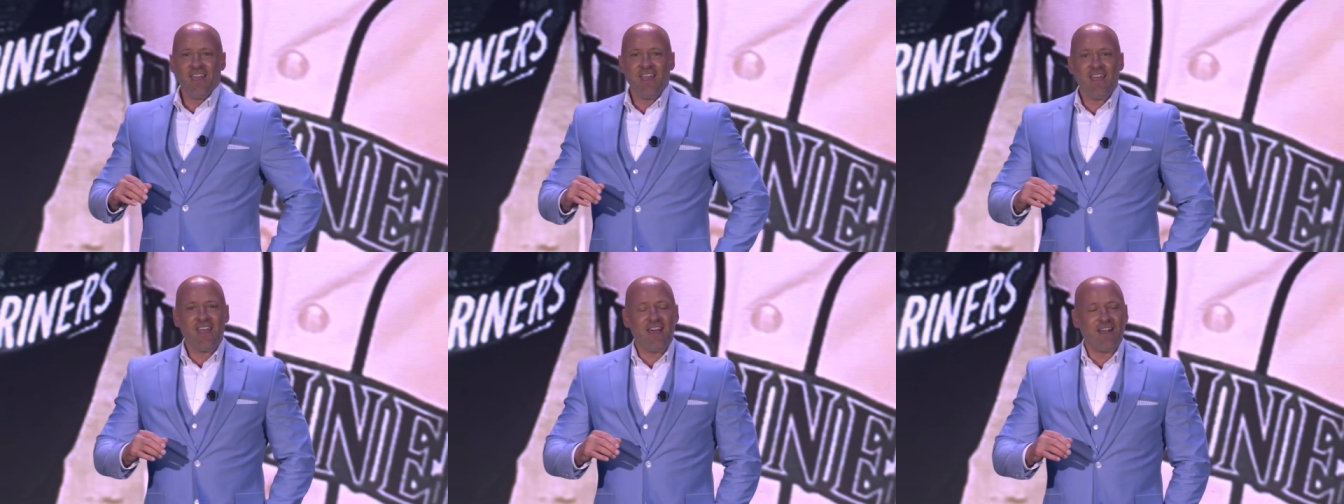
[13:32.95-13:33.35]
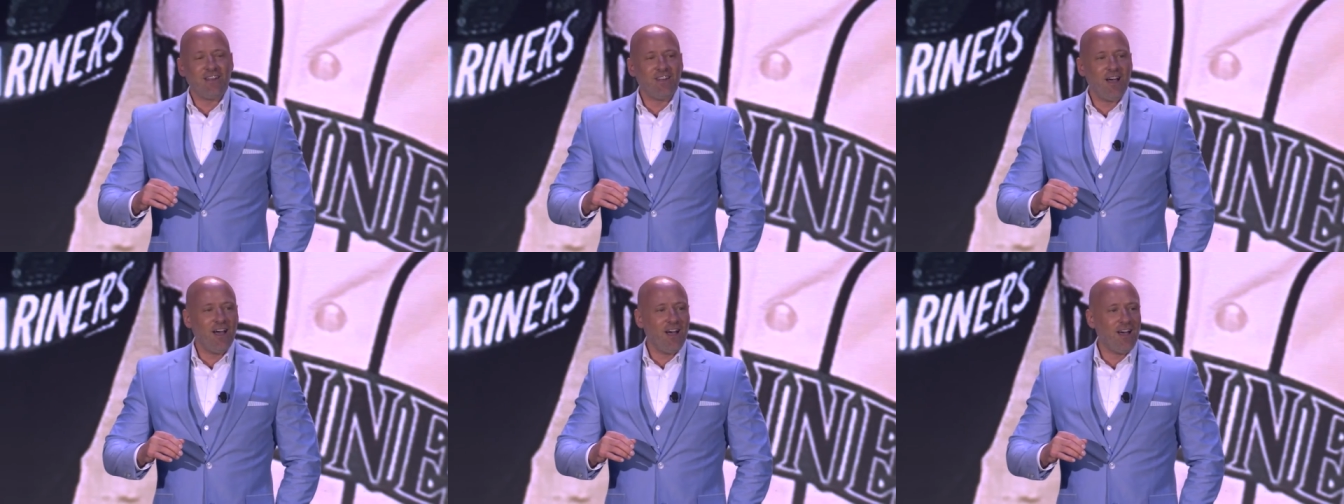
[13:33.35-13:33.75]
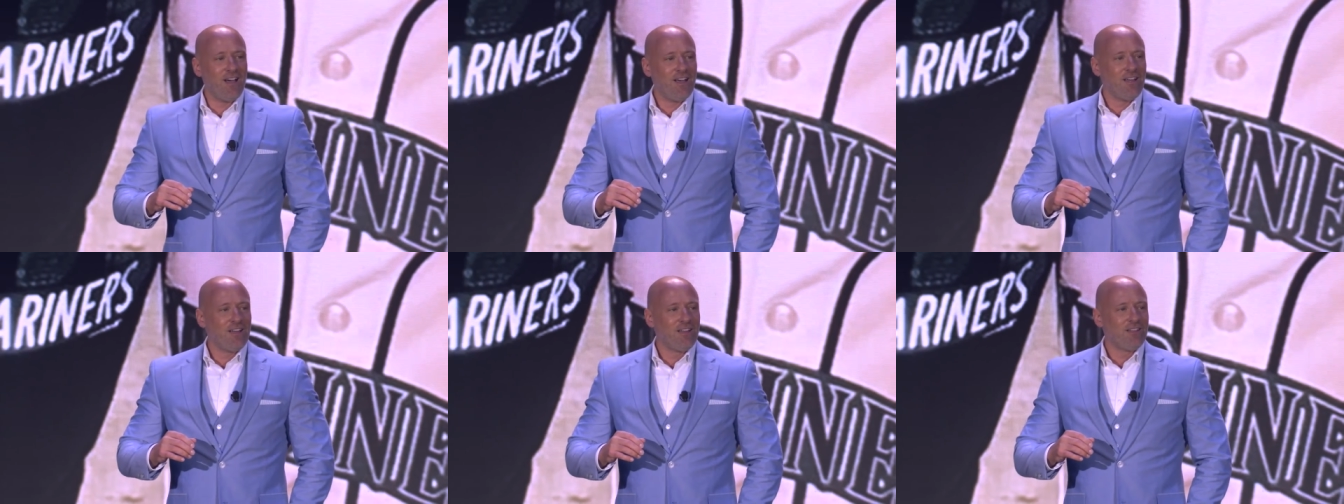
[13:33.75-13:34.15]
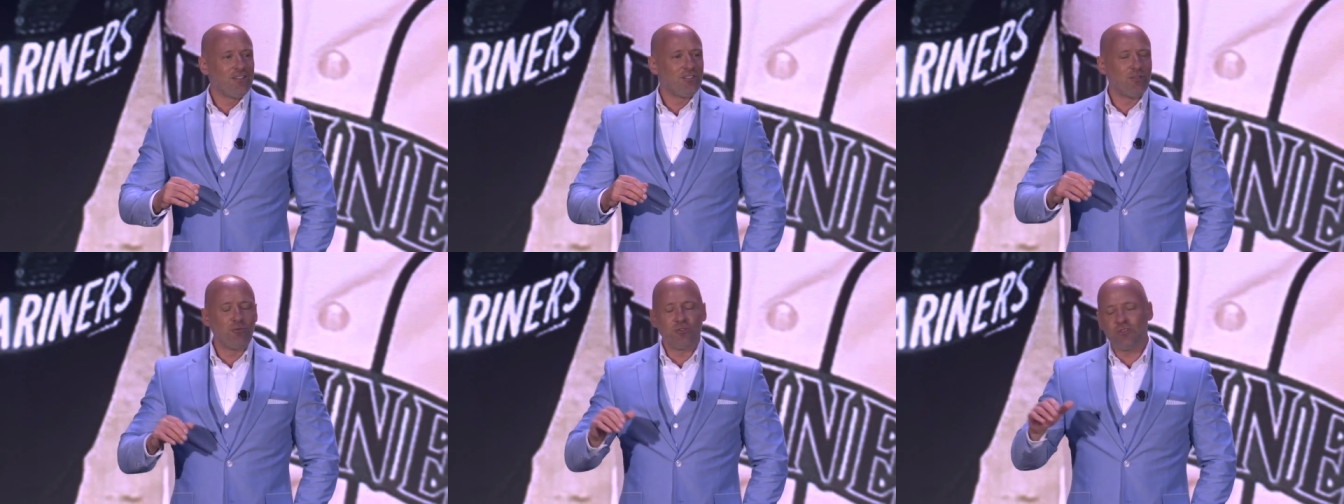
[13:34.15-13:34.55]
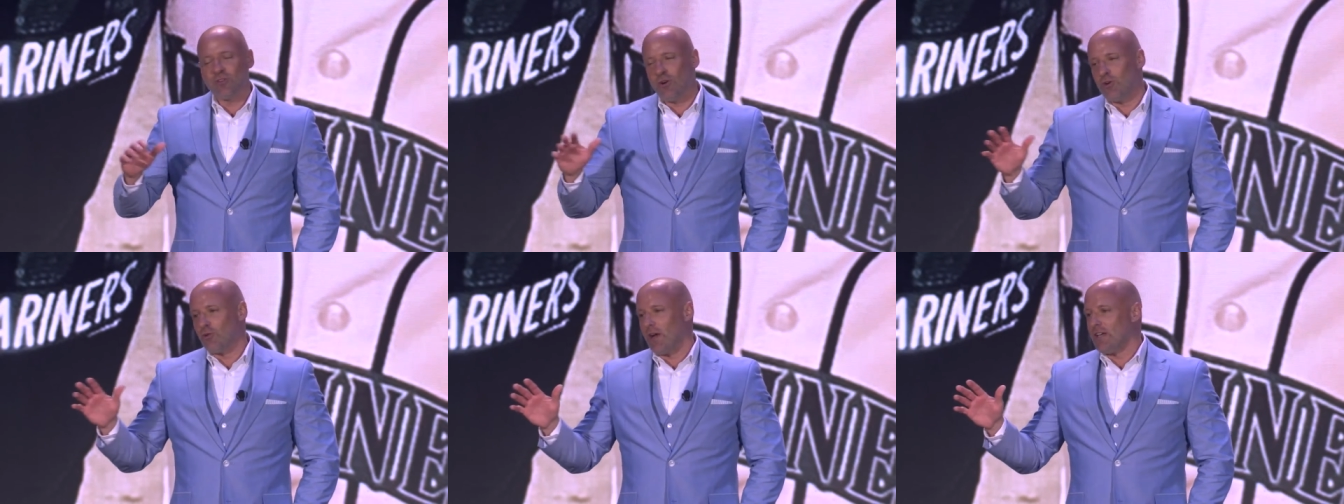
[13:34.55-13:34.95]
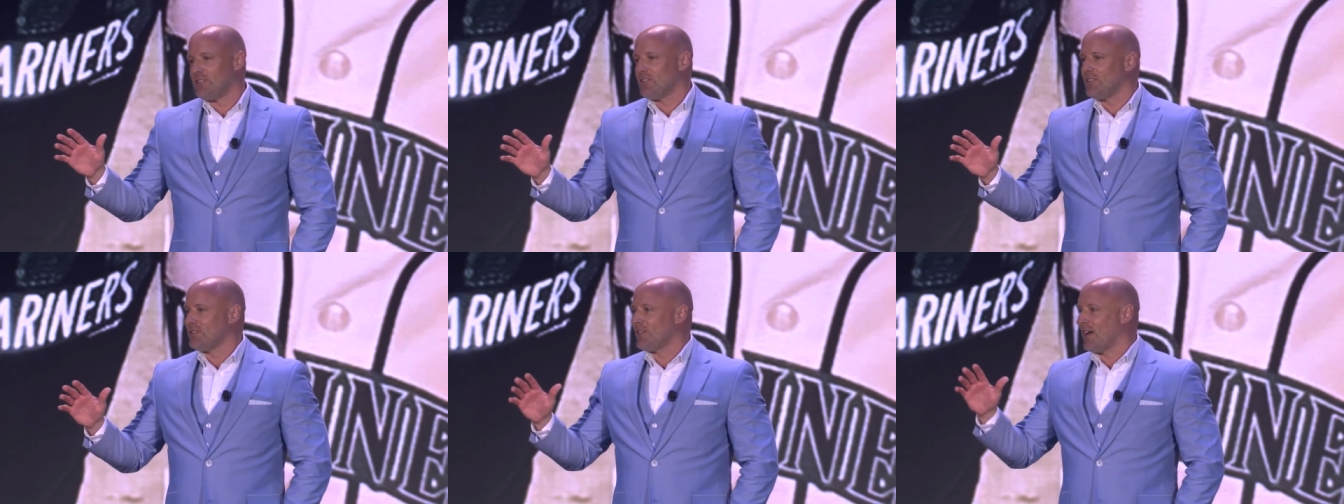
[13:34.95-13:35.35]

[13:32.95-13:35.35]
And uh, she was so gracious.